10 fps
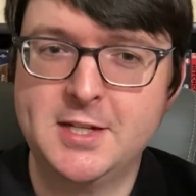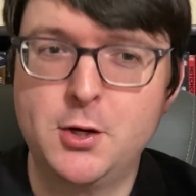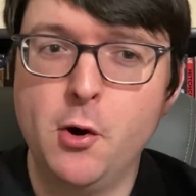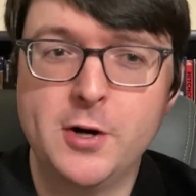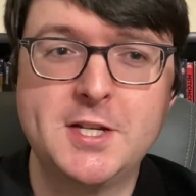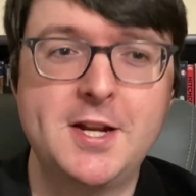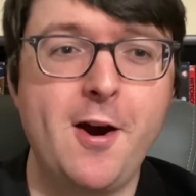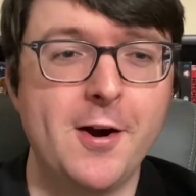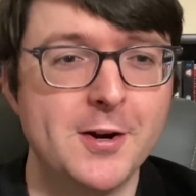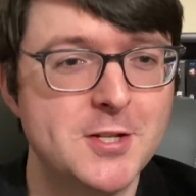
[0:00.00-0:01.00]
score
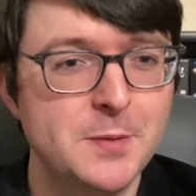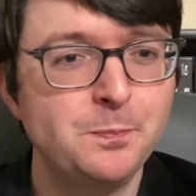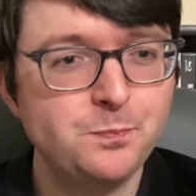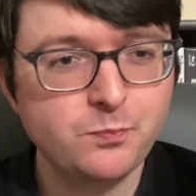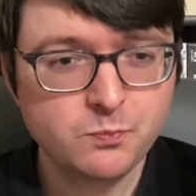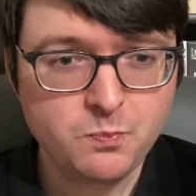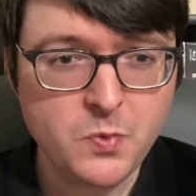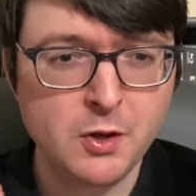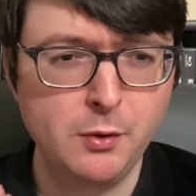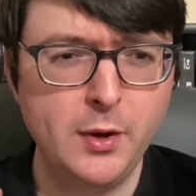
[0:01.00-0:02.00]
starts,
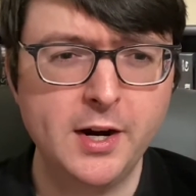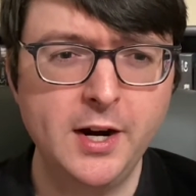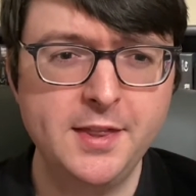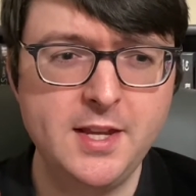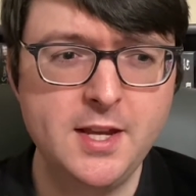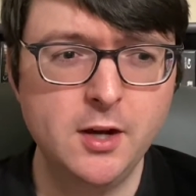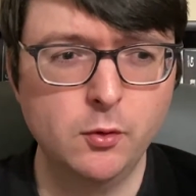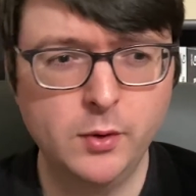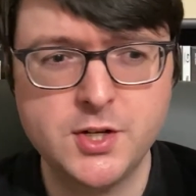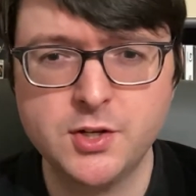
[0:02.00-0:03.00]
where the
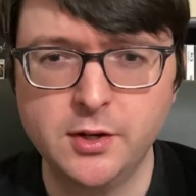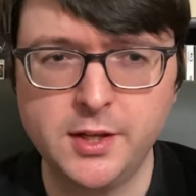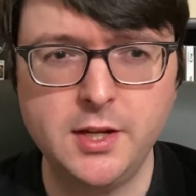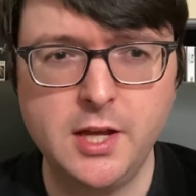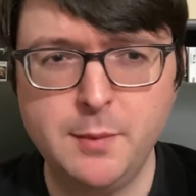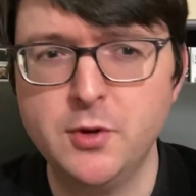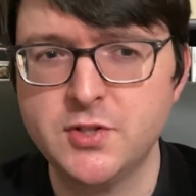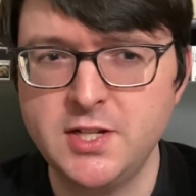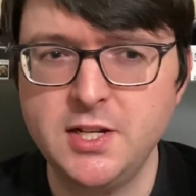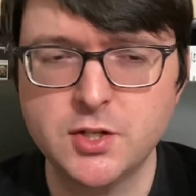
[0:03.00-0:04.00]
original the
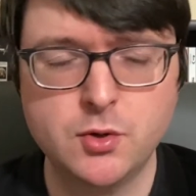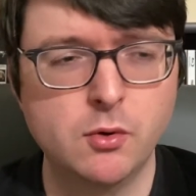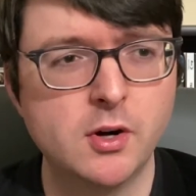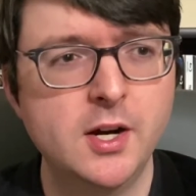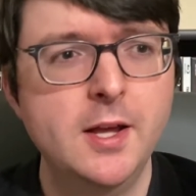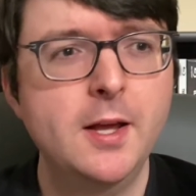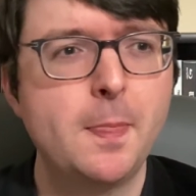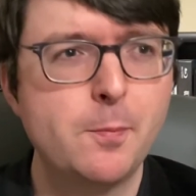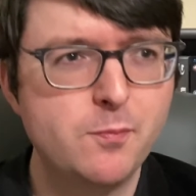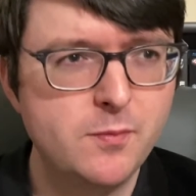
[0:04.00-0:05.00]
MOC score
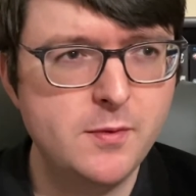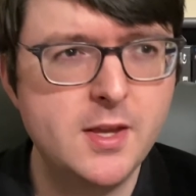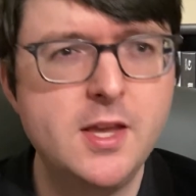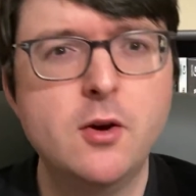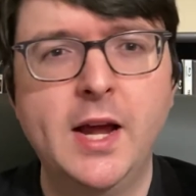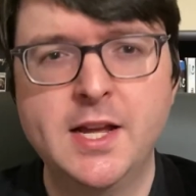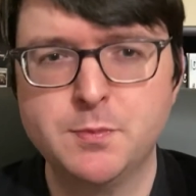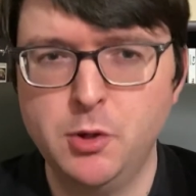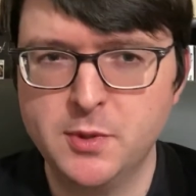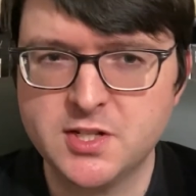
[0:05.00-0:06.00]
you know
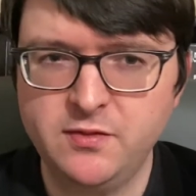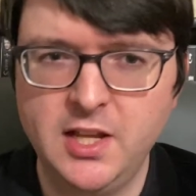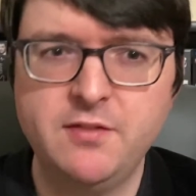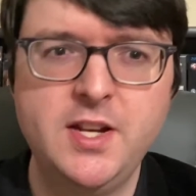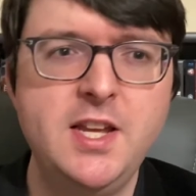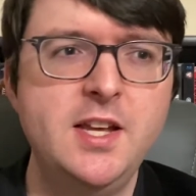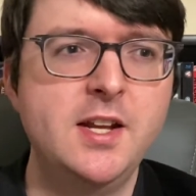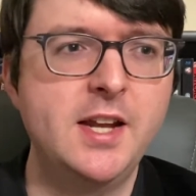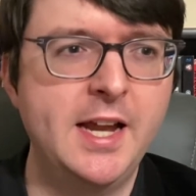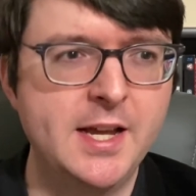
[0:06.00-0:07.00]
has moments of levity
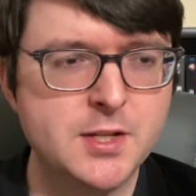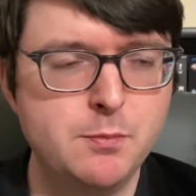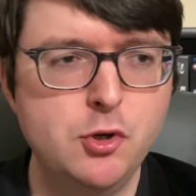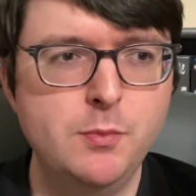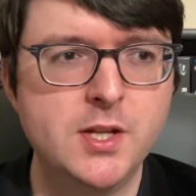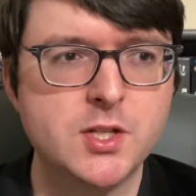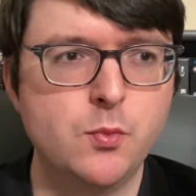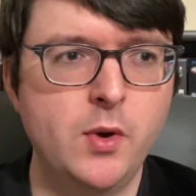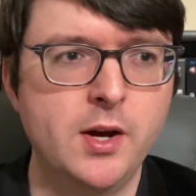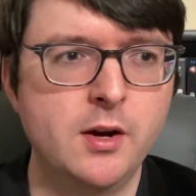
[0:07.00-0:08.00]
and it has moments
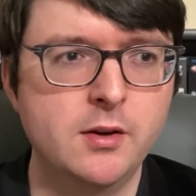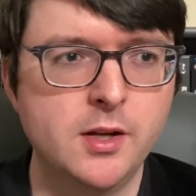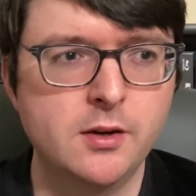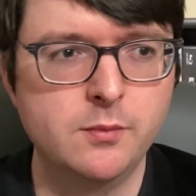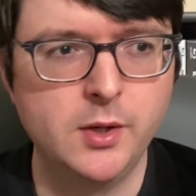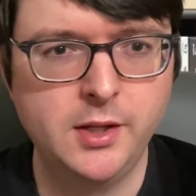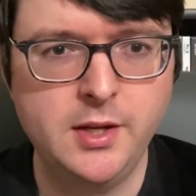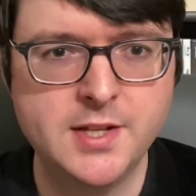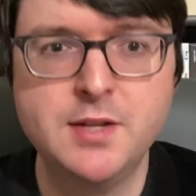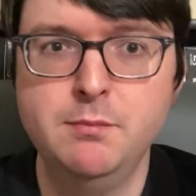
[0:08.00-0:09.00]
where there
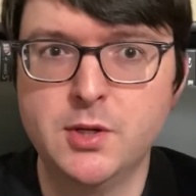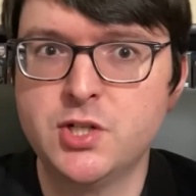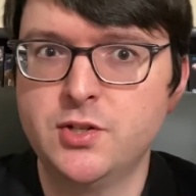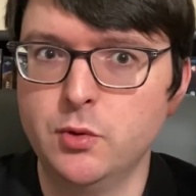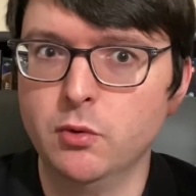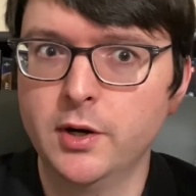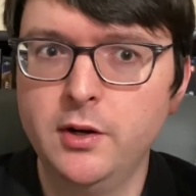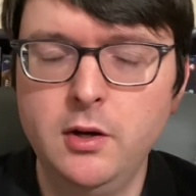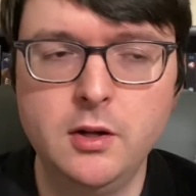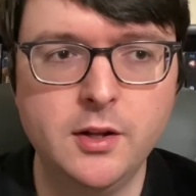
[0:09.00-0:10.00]
really isn't much score at
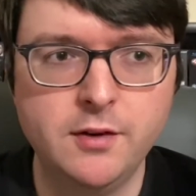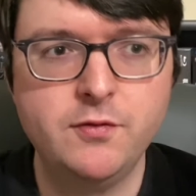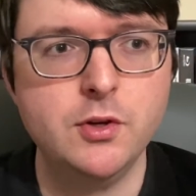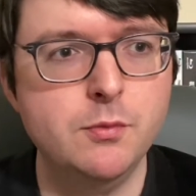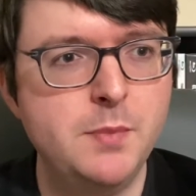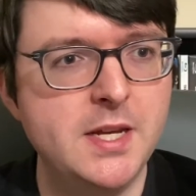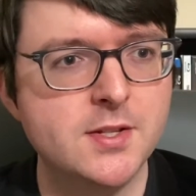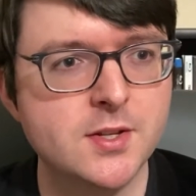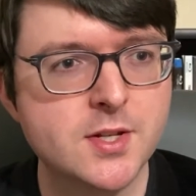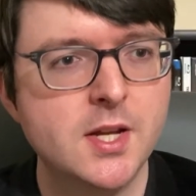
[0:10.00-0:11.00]
all in a few
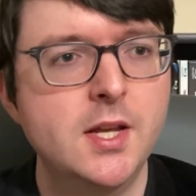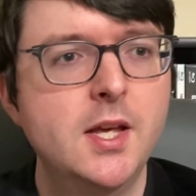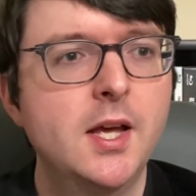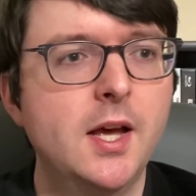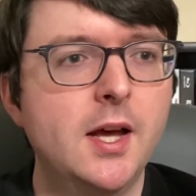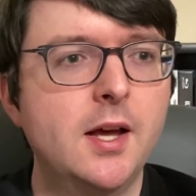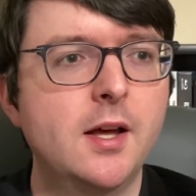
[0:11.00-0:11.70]
pieces uh,